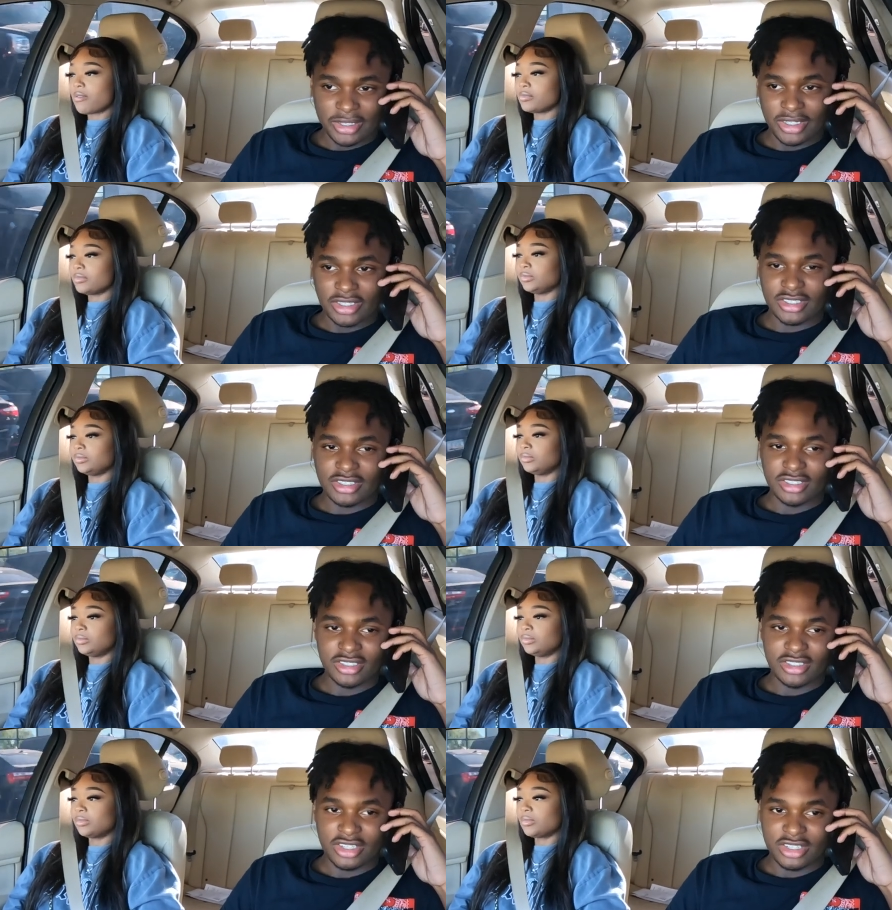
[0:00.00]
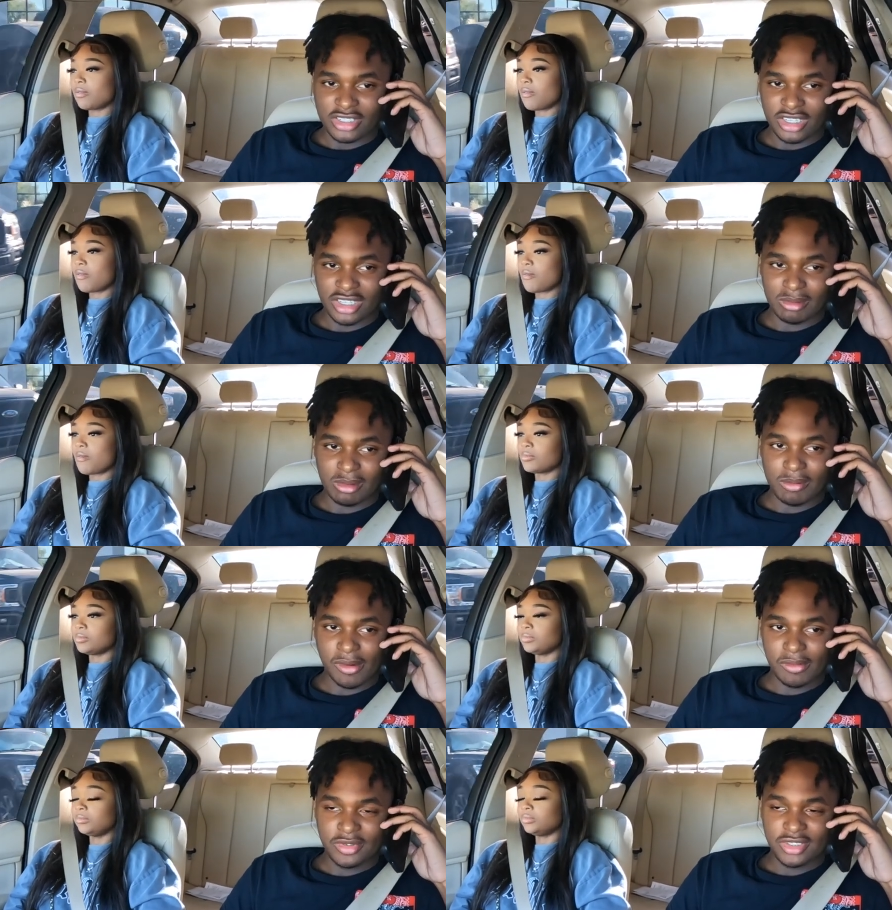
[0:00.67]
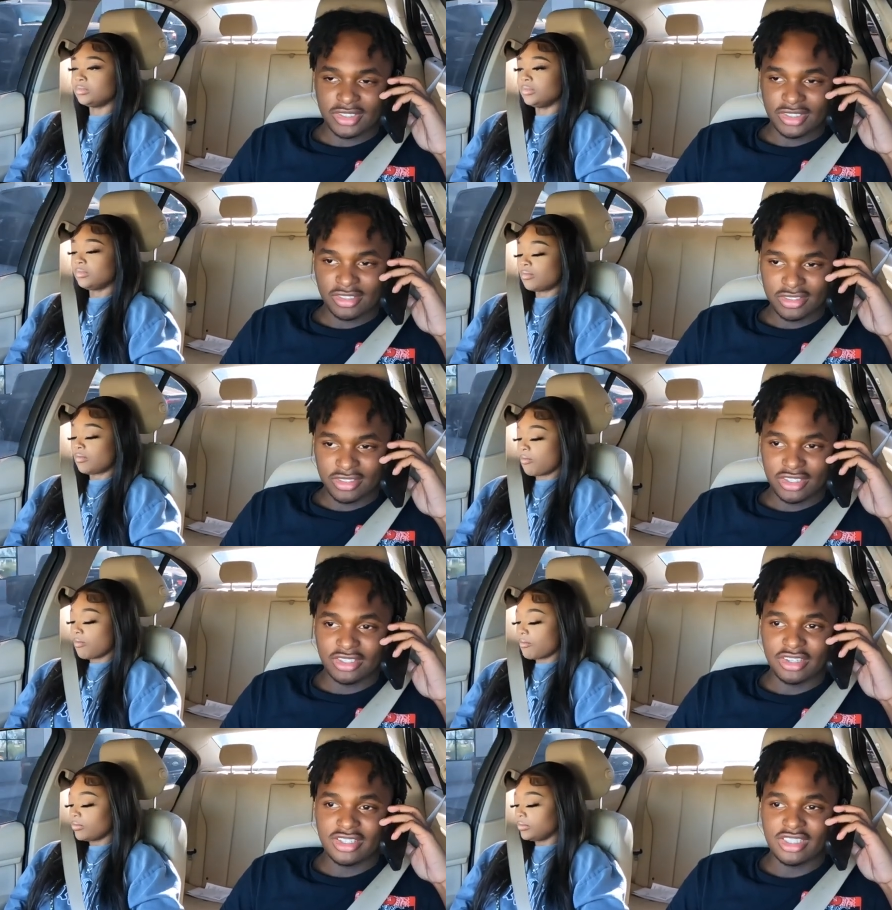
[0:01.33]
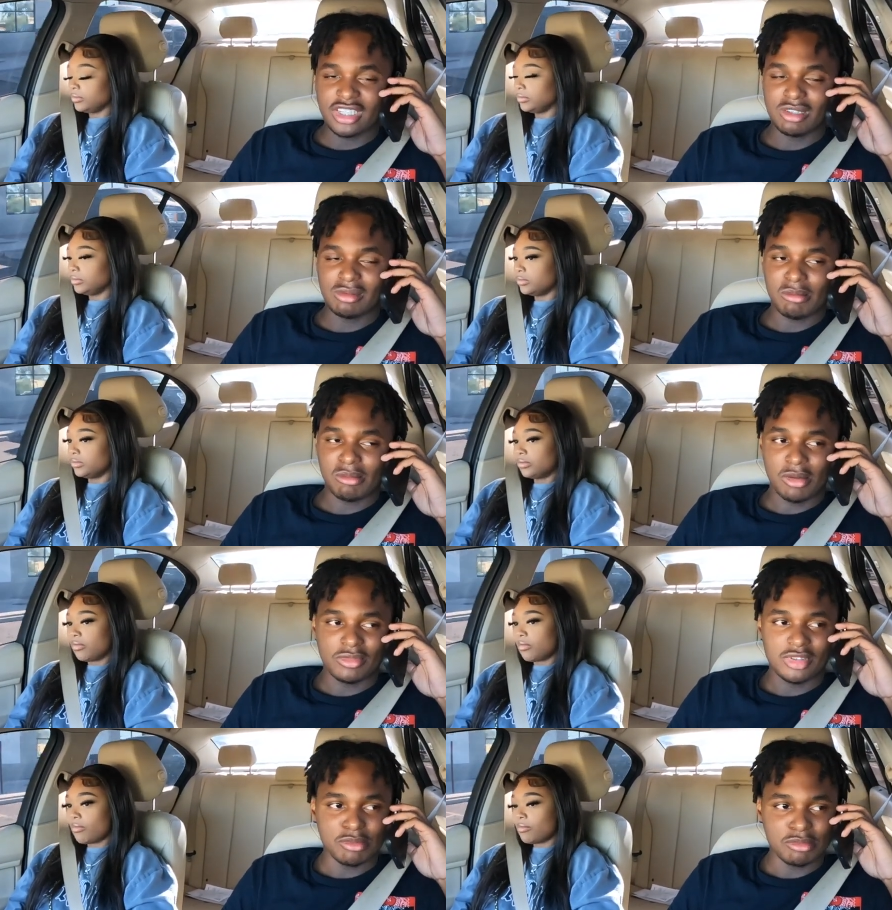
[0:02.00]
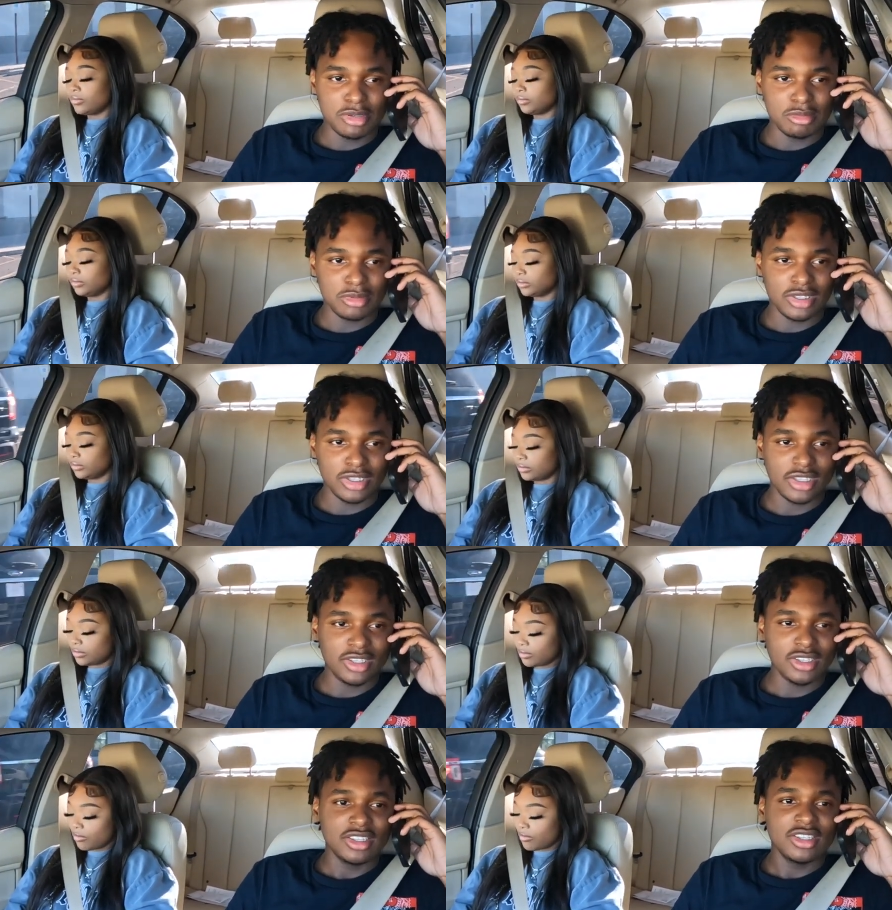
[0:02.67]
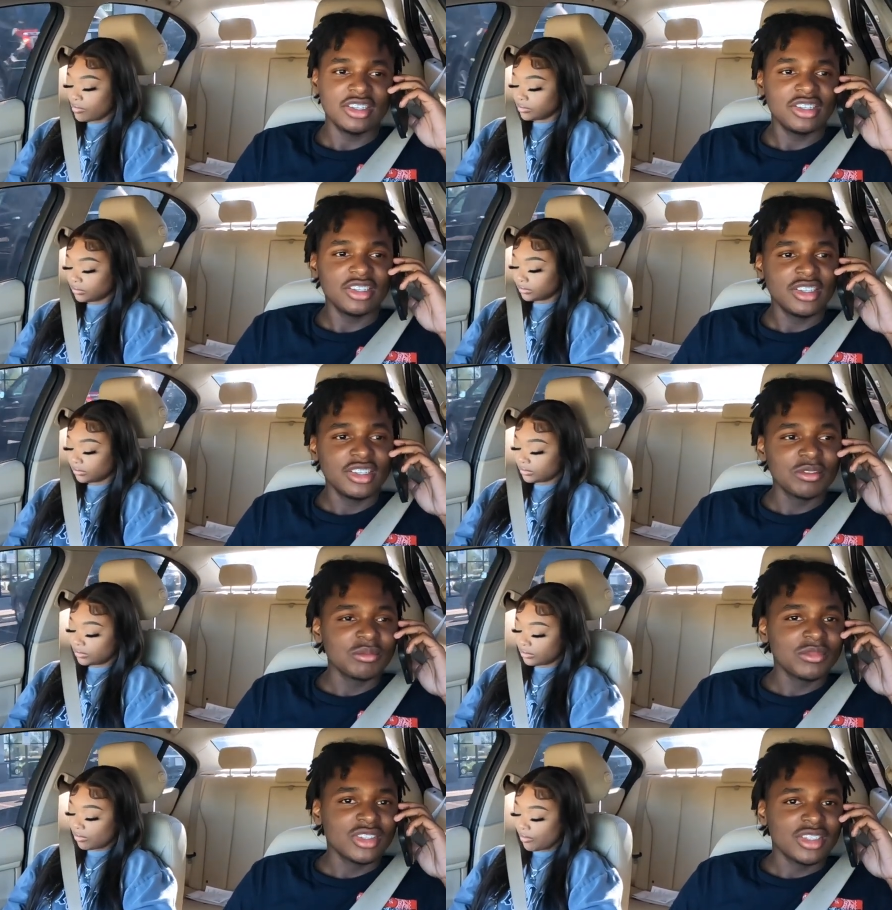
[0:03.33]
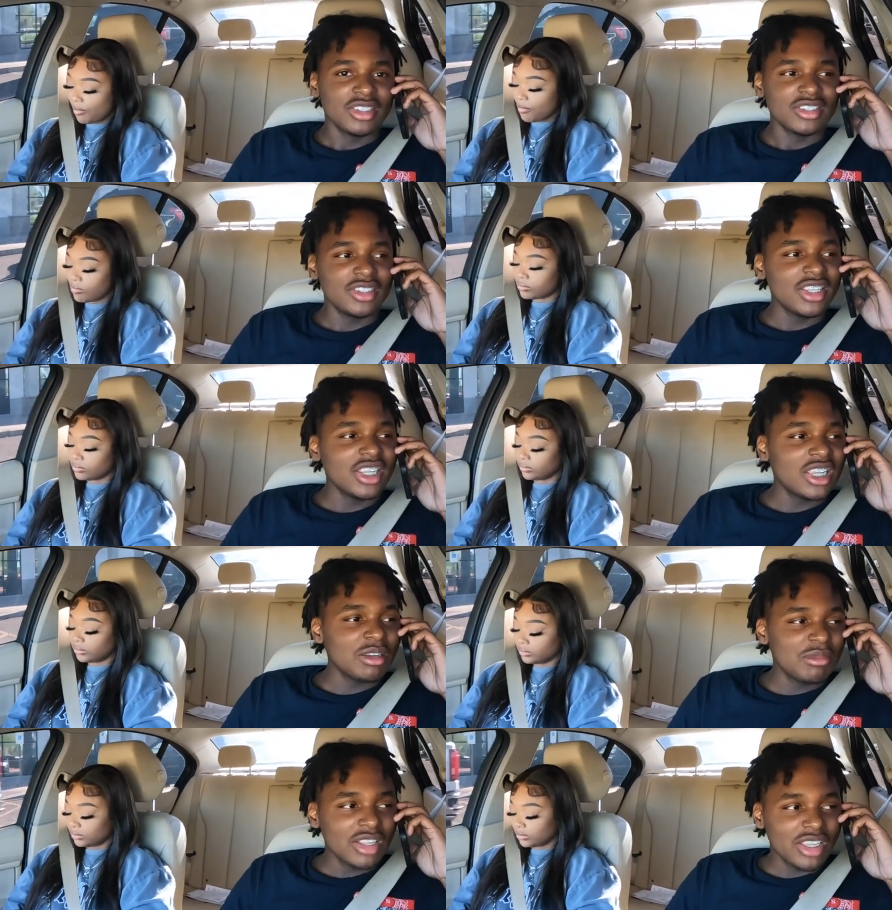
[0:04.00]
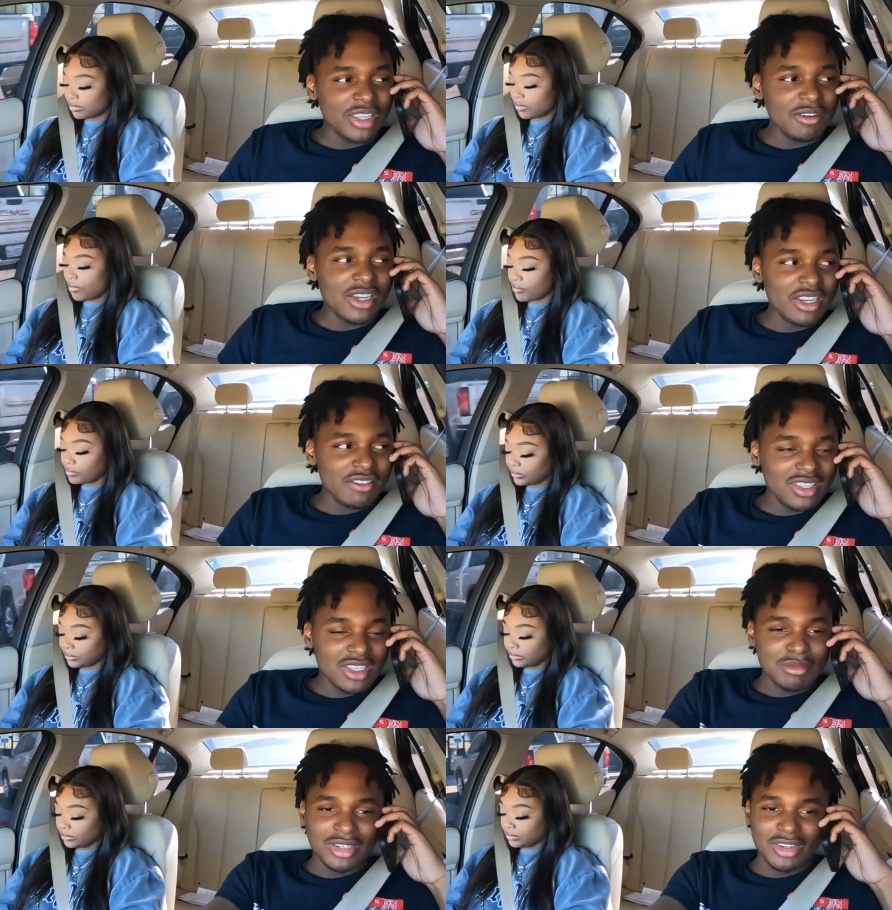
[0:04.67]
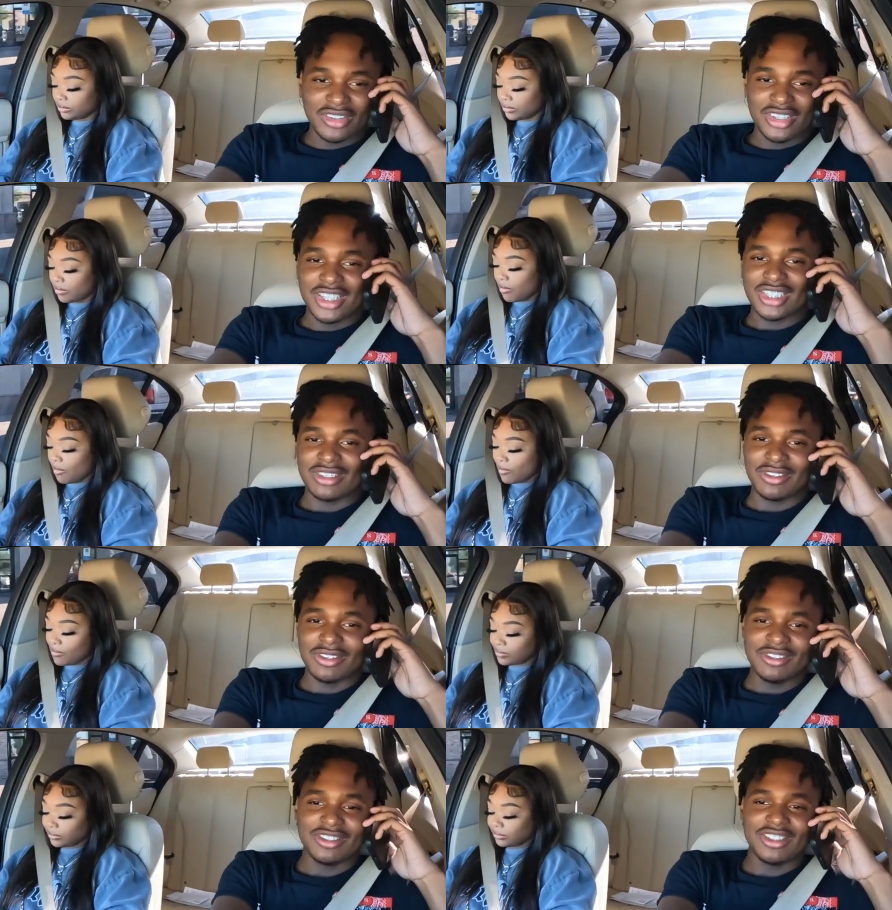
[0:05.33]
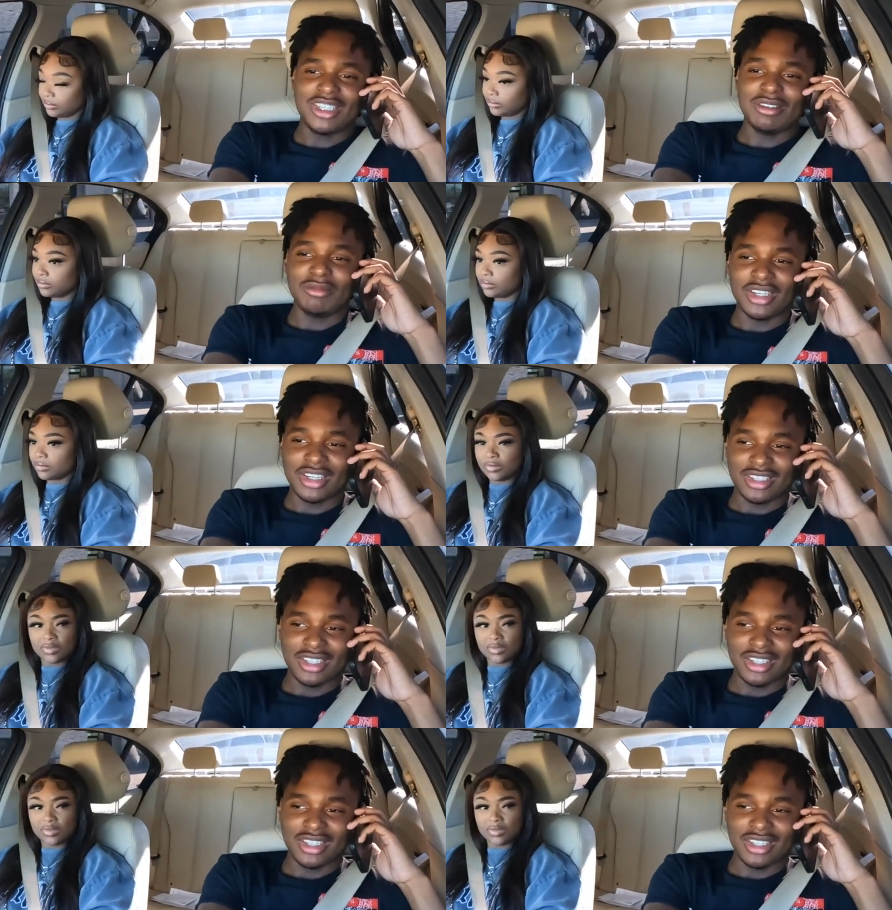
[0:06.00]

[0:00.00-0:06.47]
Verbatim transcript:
Speaker 1: I think she's trying to sound like my mama and stuff. She's trying to sound like my mama up here playing. Dang, but like you ain't gonna give me no kiss when you see me or